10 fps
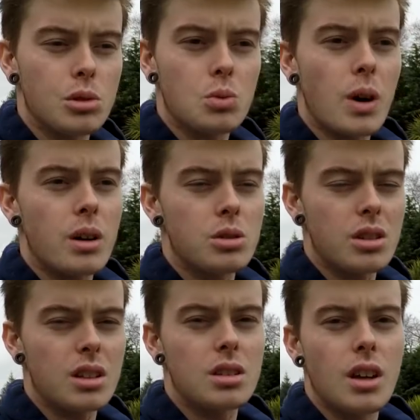as well, so
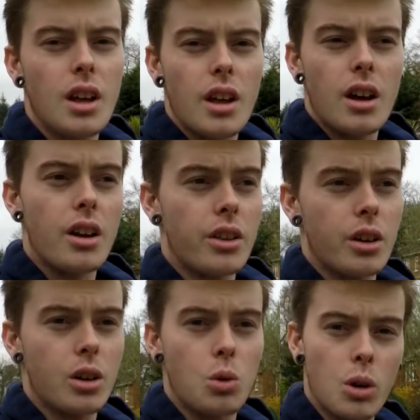that's
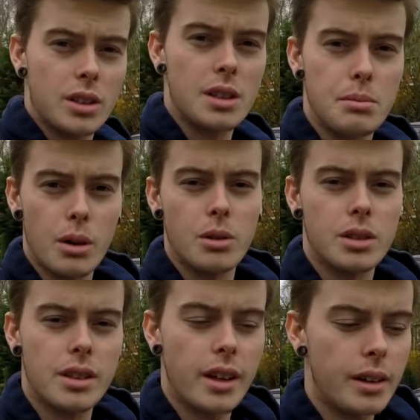another quality
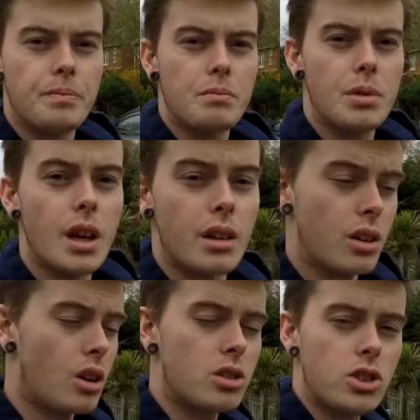bonus there. But yeah,
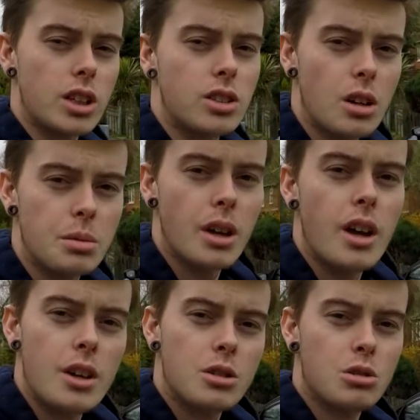car's jacked up.
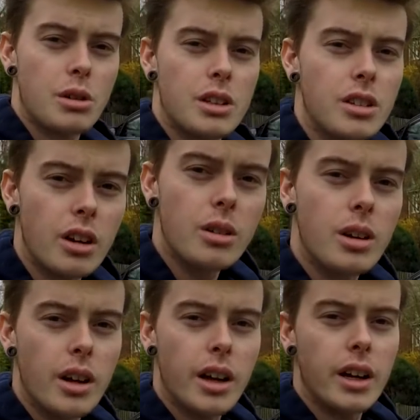It's all ready to go,
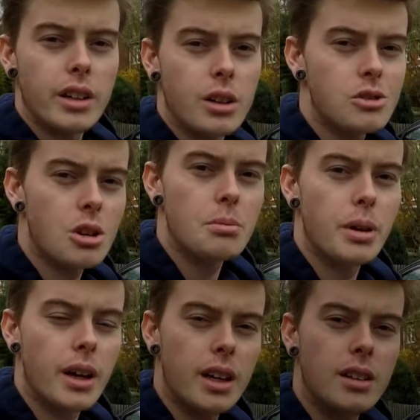and I'll jump
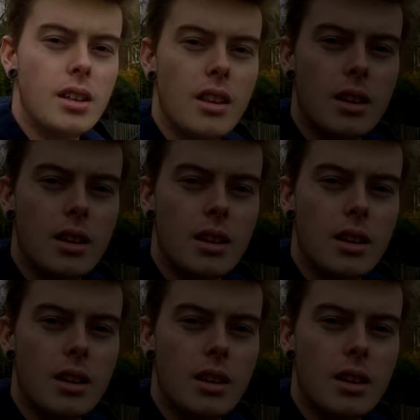into the